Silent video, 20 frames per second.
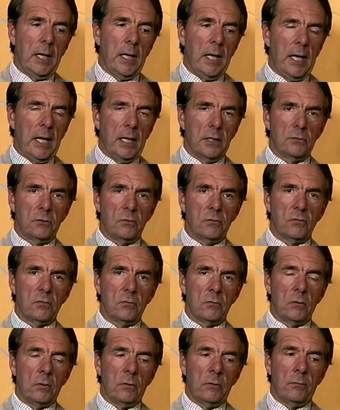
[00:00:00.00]
and
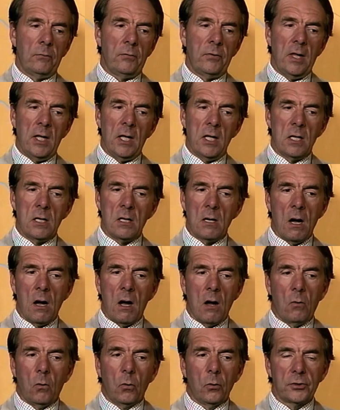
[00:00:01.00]
they
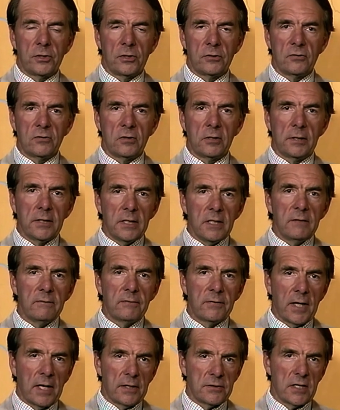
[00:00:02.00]
are ordered to leave
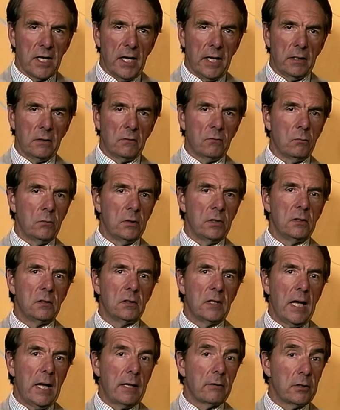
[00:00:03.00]
their tanks with
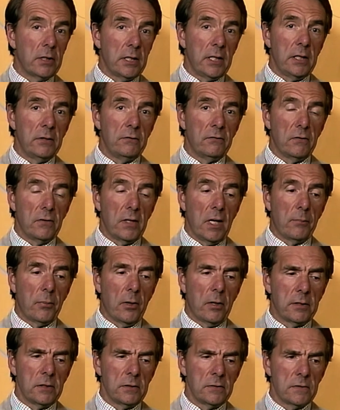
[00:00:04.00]
hand grenades in their
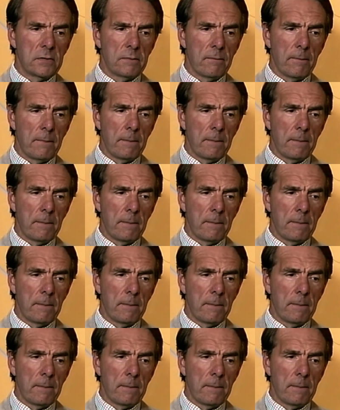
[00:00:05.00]
pockets.